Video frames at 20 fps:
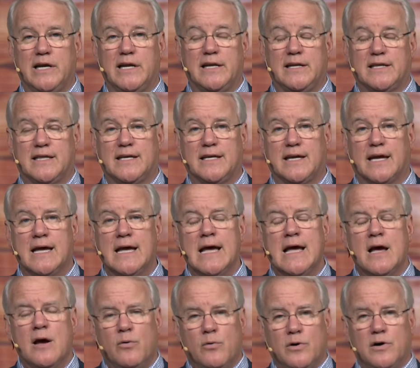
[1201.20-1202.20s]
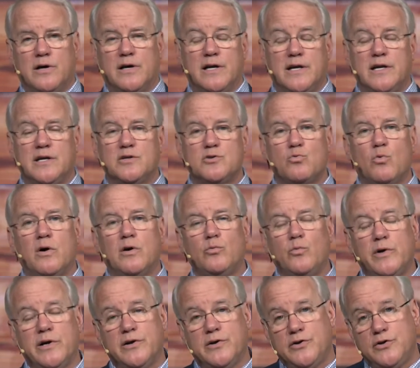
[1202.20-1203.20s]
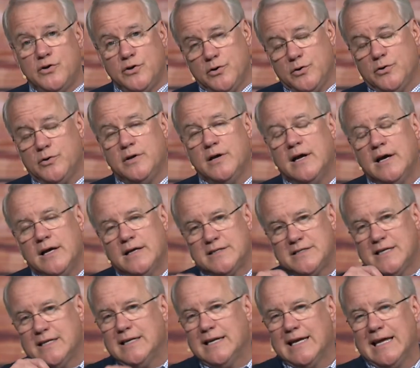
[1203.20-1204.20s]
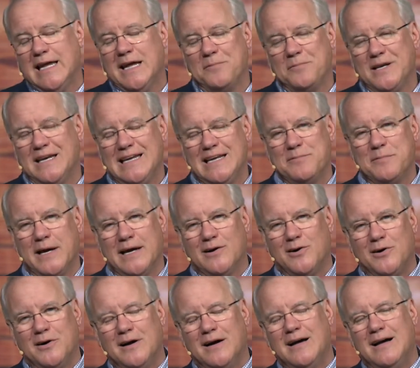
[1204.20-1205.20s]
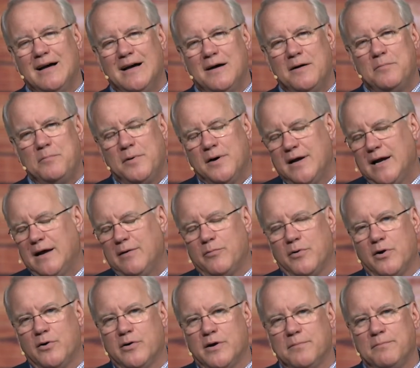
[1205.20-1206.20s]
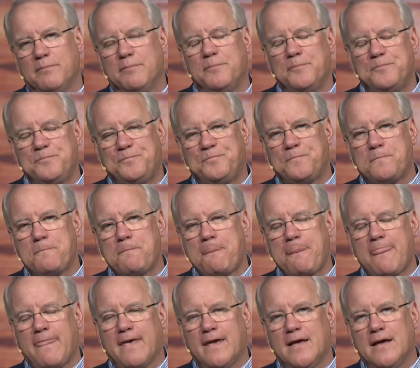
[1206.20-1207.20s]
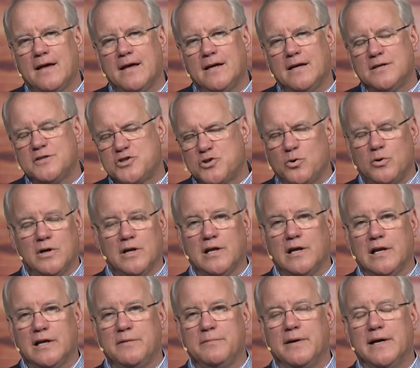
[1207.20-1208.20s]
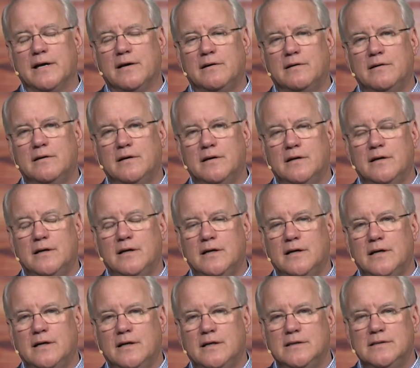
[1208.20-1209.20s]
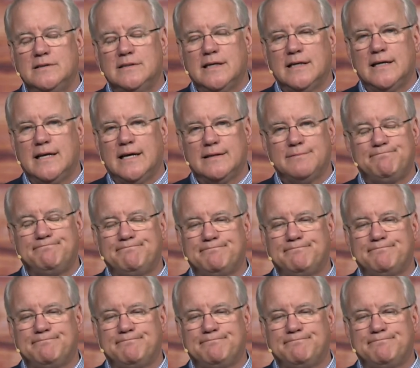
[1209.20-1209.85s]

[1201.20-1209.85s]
it and think, well, here's one weird dude sending him an email. But I wrote him a short little email, said, I